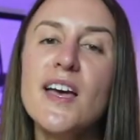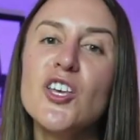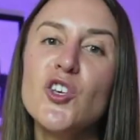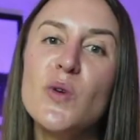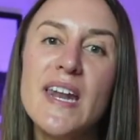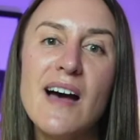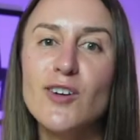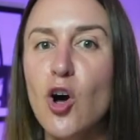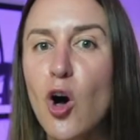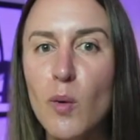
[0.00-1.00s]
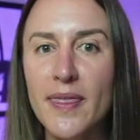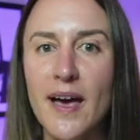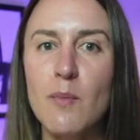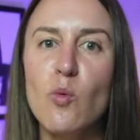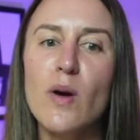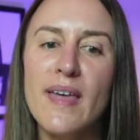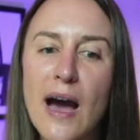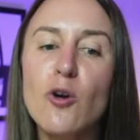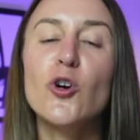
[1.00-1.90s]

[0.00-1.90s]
you can have a call with them without